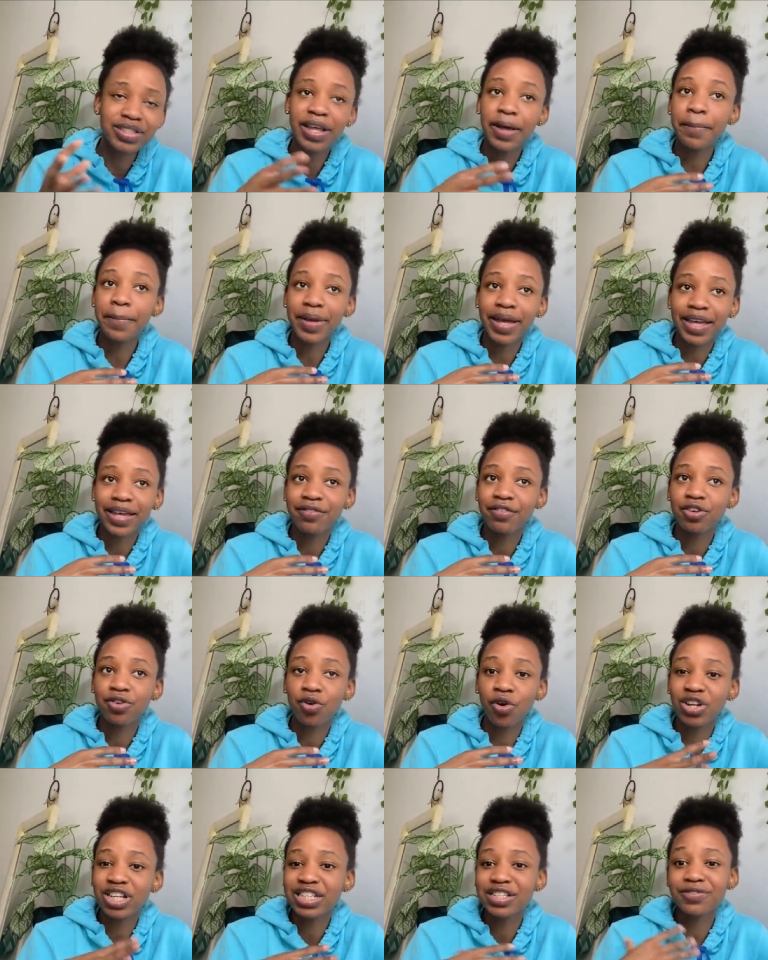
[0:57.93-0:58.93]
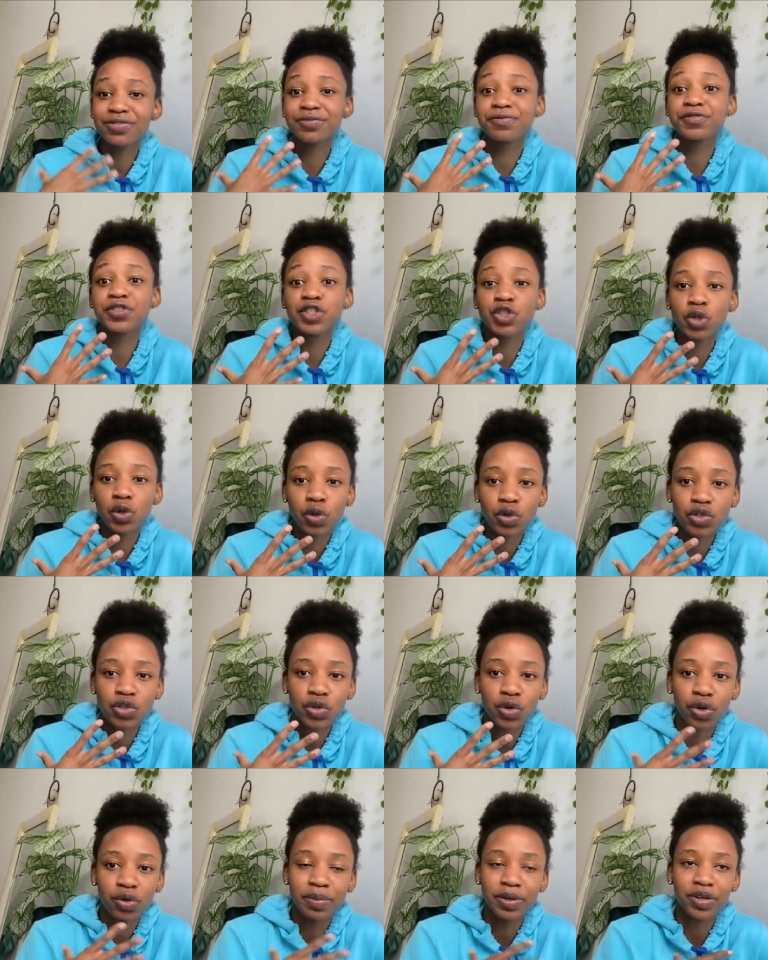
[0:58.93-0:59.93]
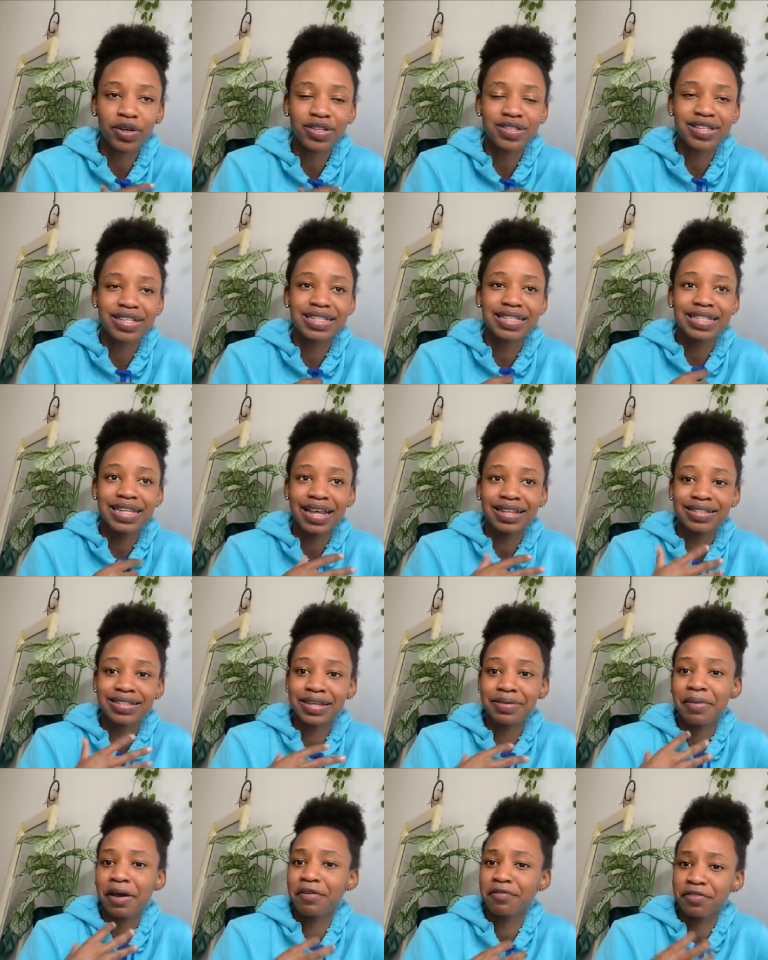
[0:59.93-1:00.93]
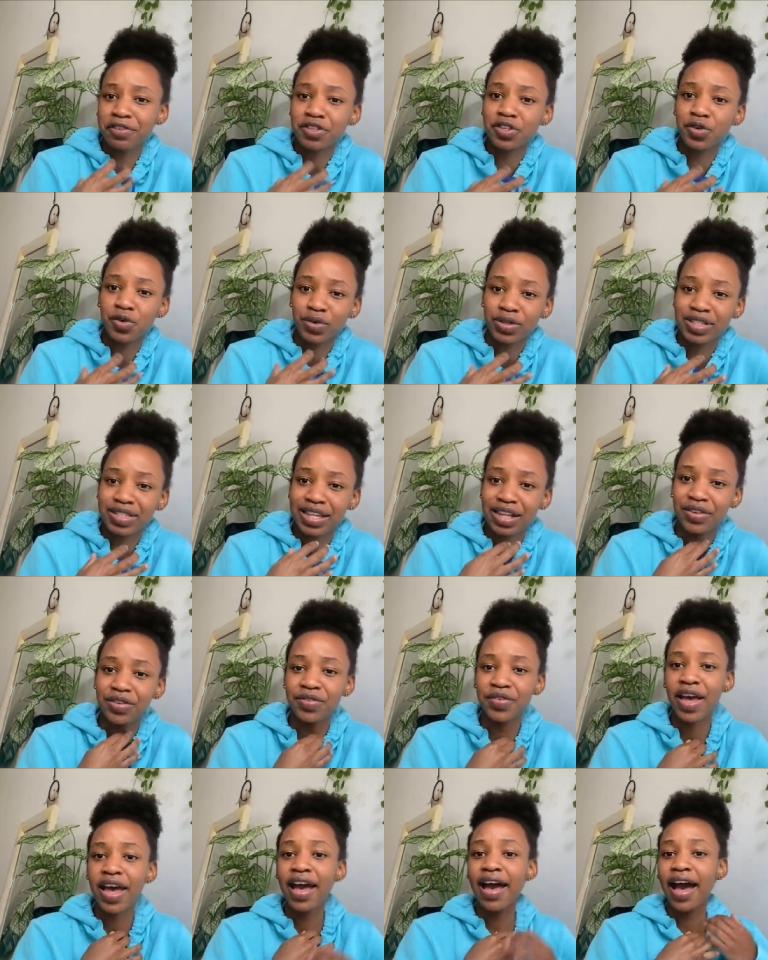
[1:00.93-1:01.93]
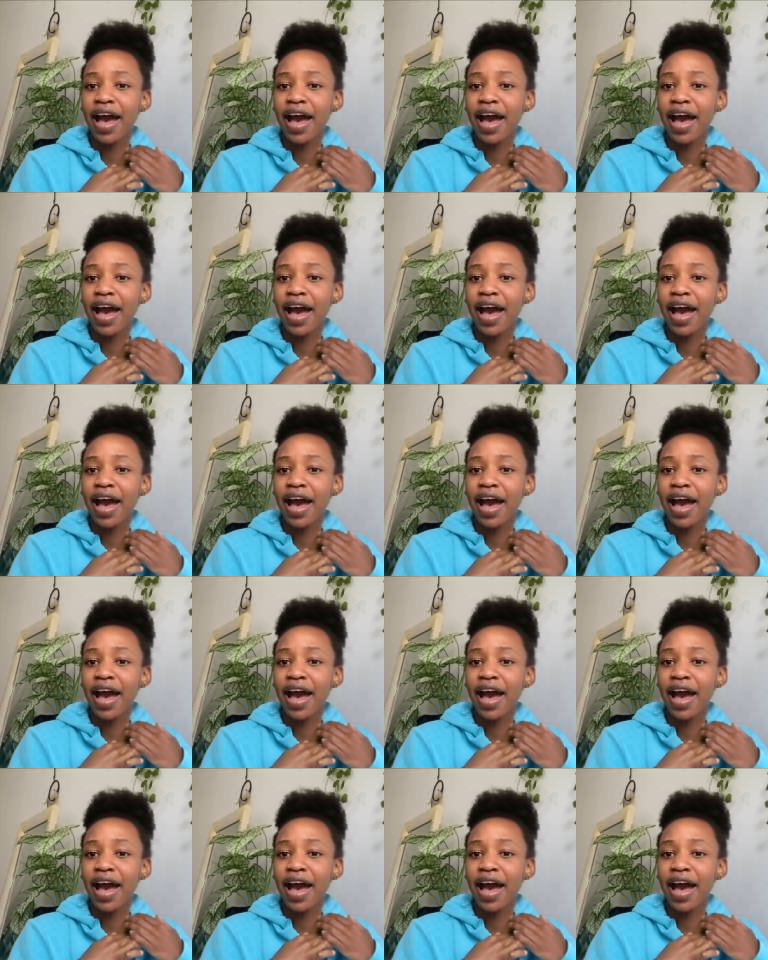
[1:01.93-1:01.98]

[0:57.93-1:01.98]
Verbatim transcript: some may even call it physiological because it's testing my physical self.